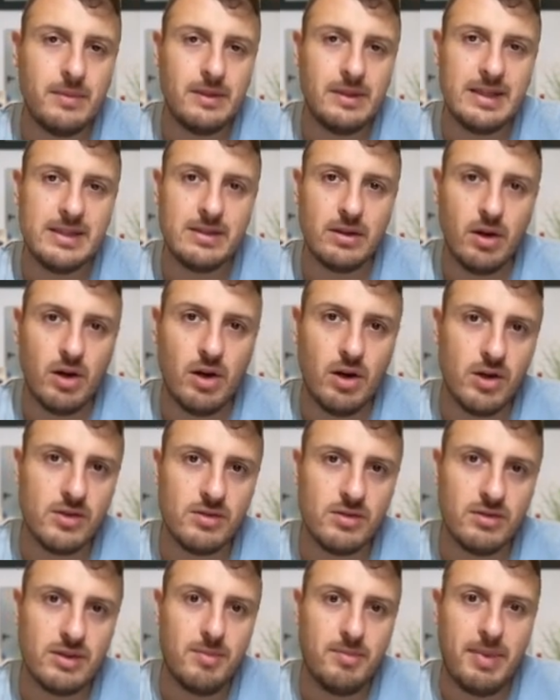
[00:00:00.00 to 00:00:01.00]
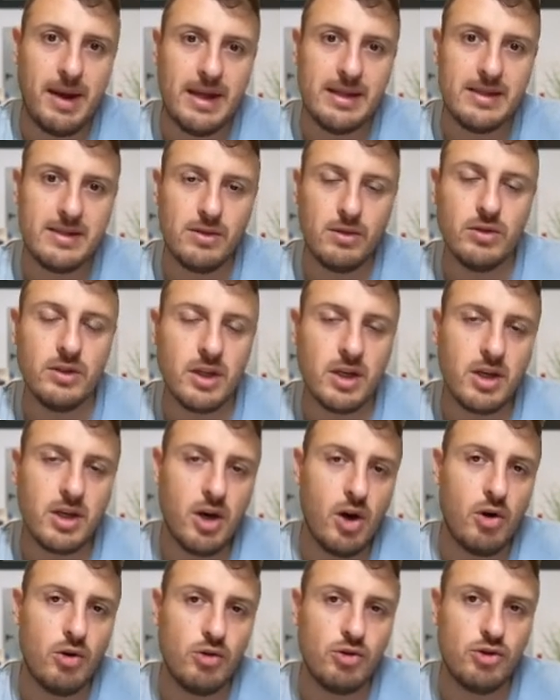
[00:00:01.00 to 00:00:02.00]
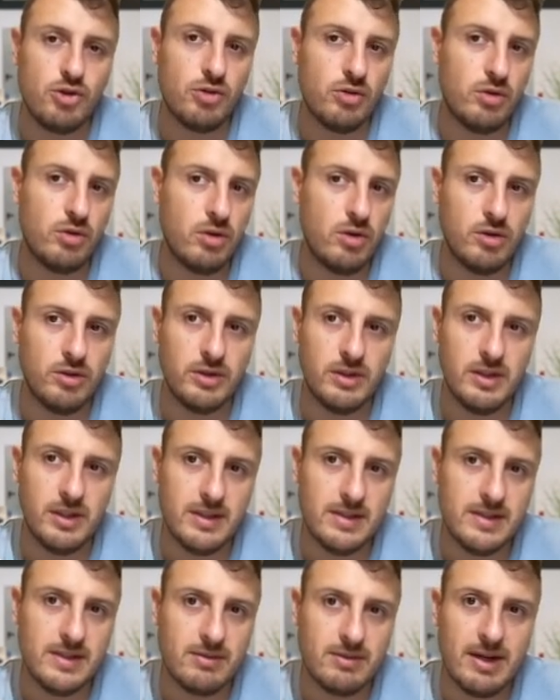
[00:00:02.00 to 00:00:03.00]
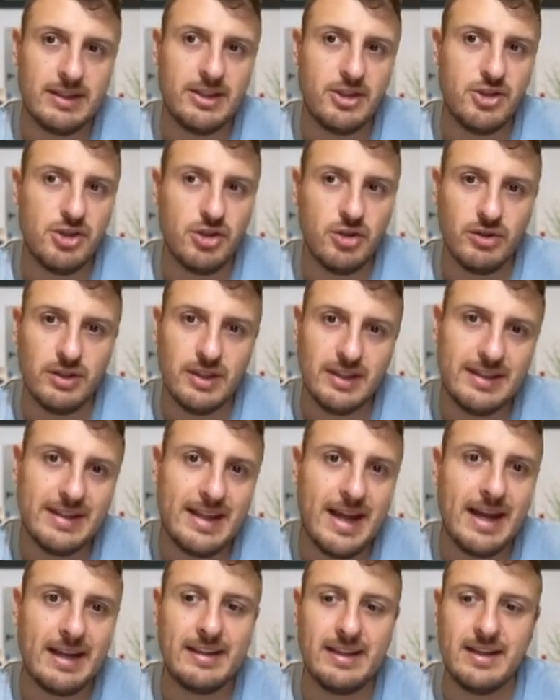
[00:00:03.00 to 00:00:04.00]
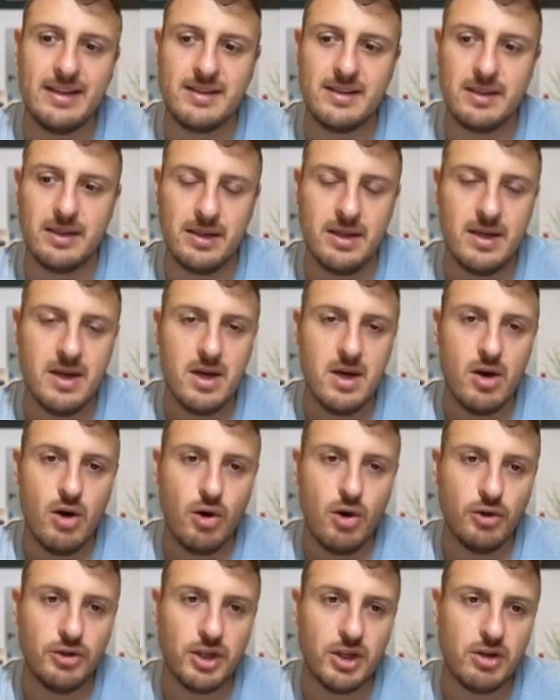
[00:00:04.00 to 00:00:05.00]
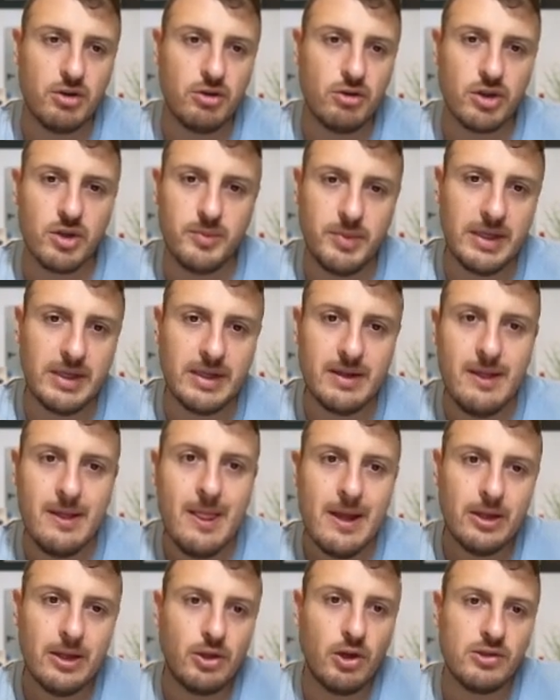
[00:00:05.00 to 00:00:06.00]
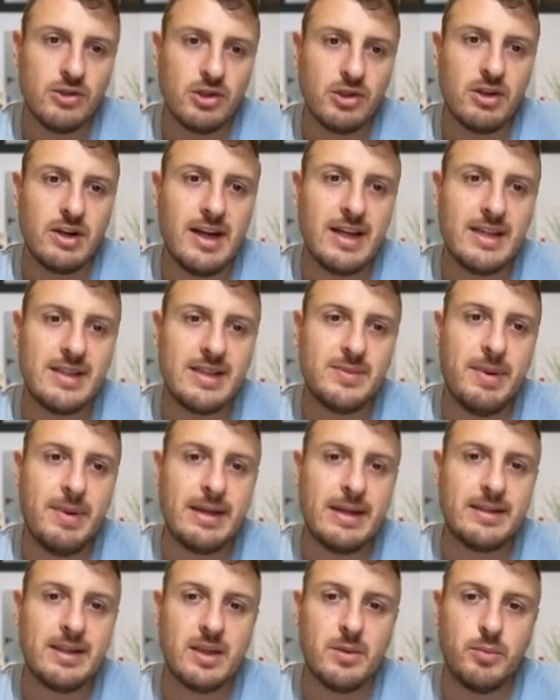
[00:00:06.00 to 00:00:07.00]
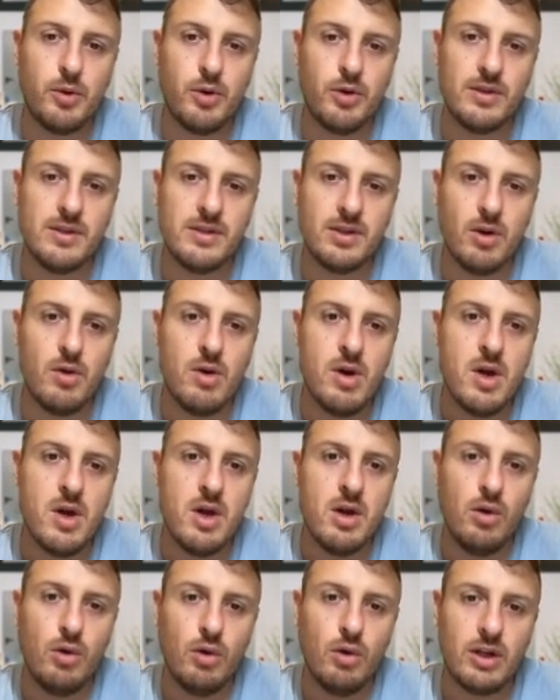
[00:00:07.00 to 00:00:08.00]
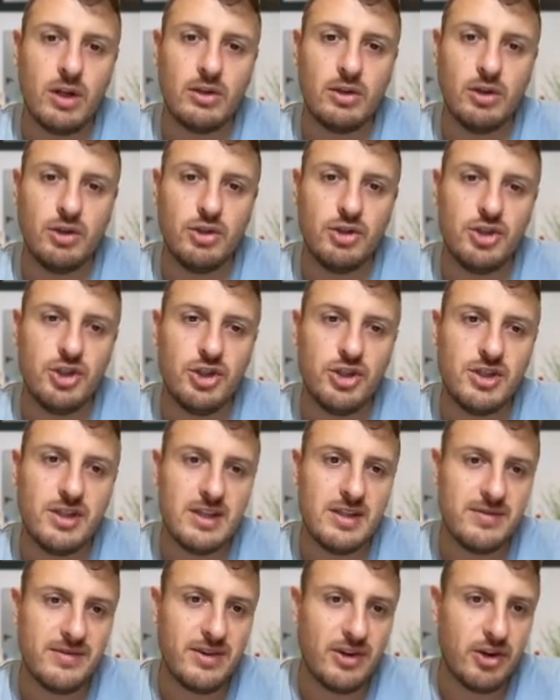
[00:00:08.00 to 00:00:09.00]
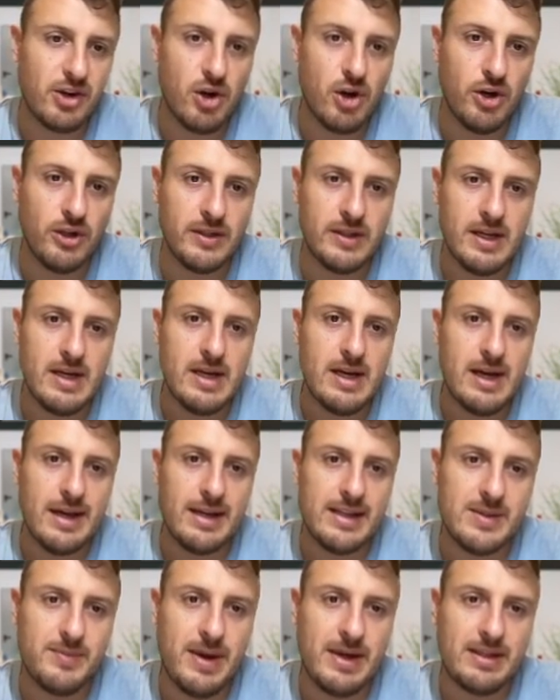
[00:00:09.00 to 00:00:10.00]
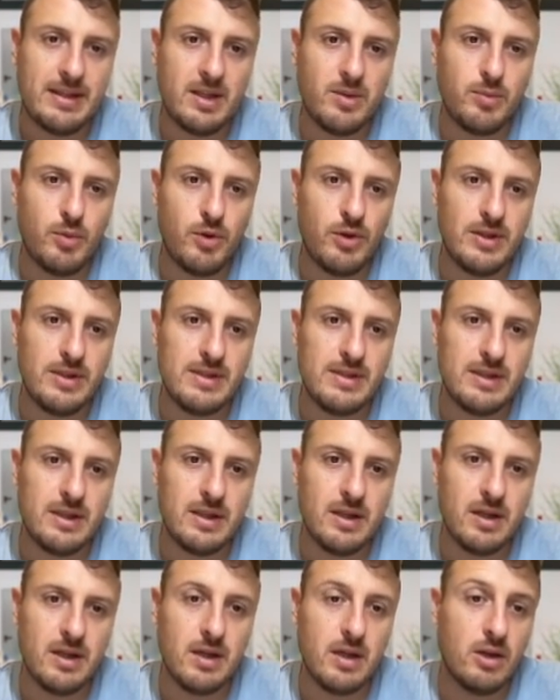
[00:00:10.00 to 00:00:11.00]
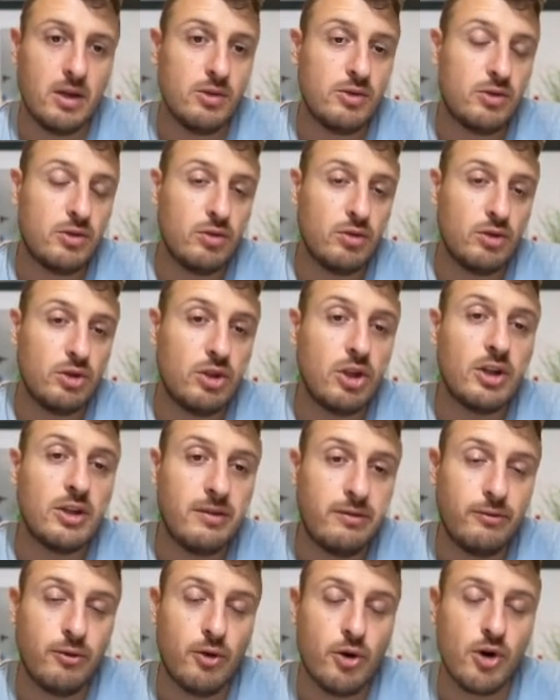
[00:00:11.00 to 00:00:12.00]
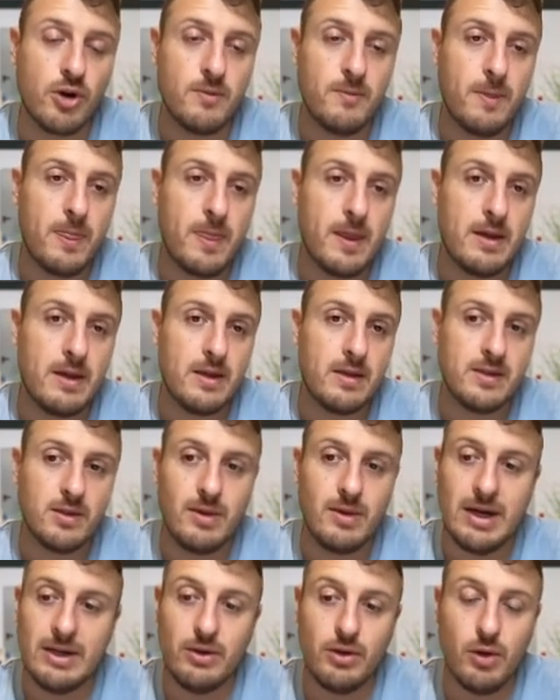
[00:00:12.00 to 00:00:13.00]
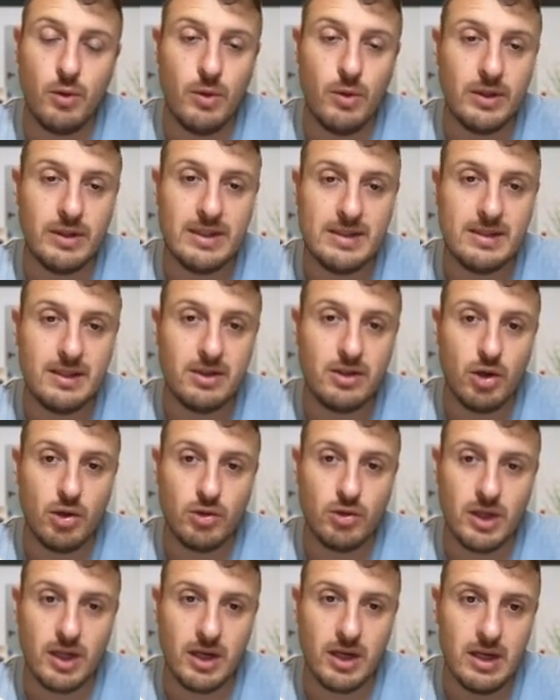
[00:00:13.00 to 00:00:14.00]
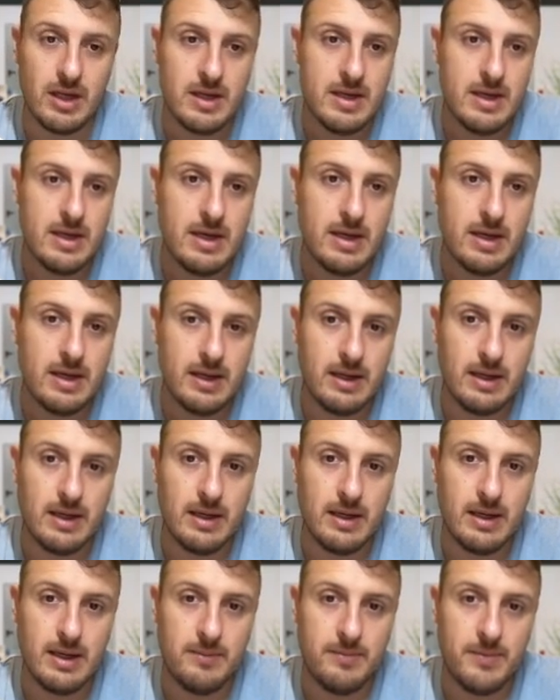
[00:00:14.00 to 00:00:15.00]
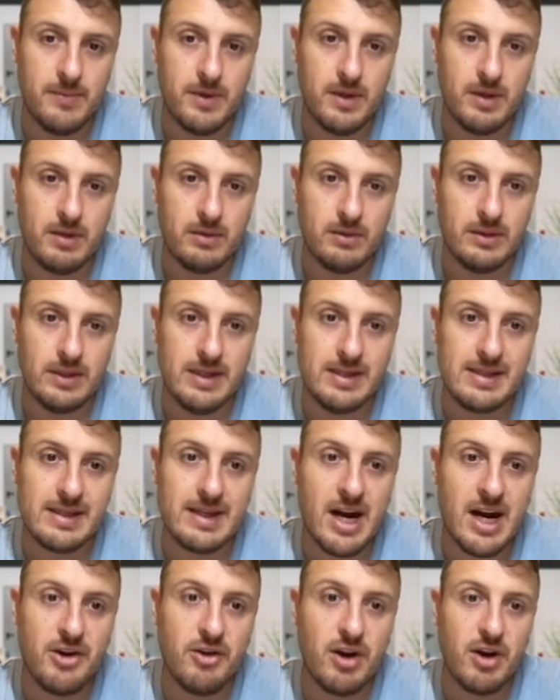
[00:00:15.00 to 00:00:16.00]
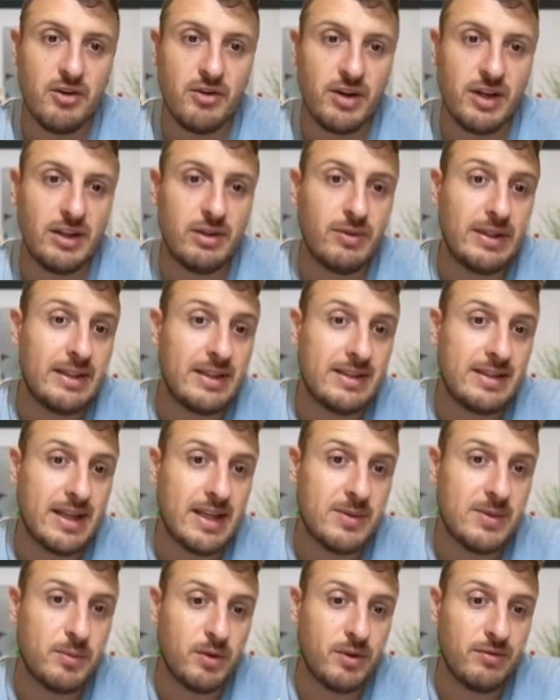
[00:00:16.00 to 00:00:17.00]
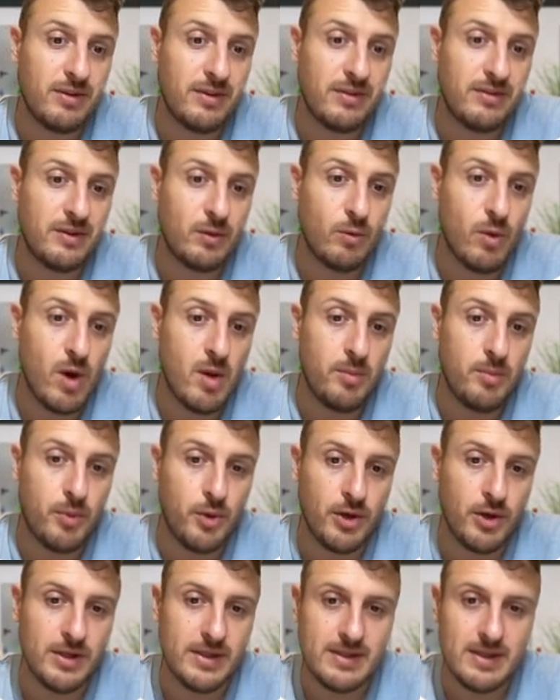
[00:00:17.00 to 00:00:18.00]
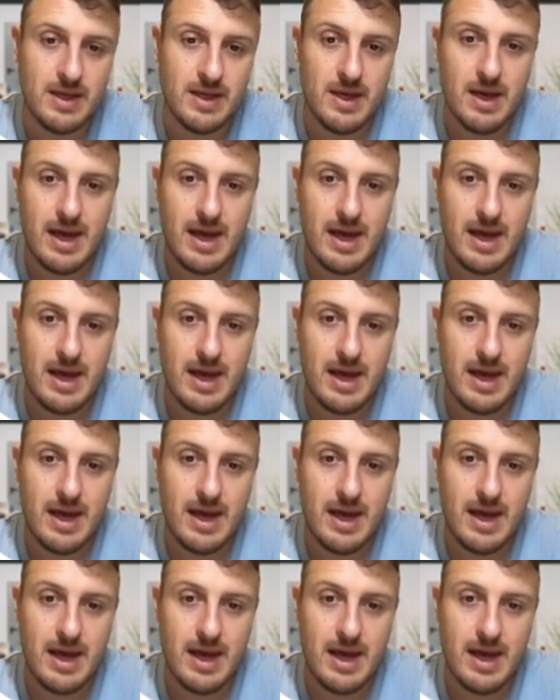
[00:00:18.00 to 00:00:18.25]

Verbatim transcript: This also depends on the coach, on the strategy, on the tactics, uh, on the court, but those are expected points. So Luka Doncic is very hot, expected points uh, close to thirty-four. Uh, so I don't know what is the total um, on this. Kyrie Irving, twenty-six point five one points.